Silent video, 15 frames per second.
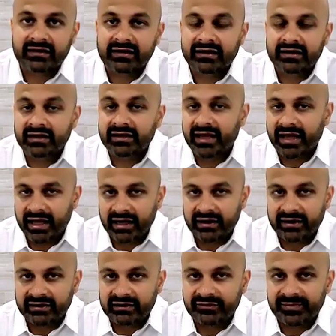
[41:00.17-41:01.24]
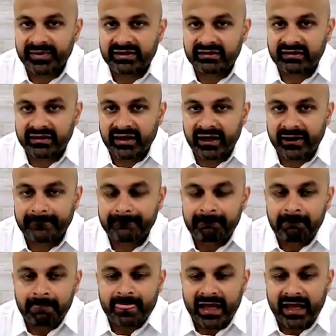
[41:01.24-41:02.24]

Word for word: And in Canada, I can speak to that.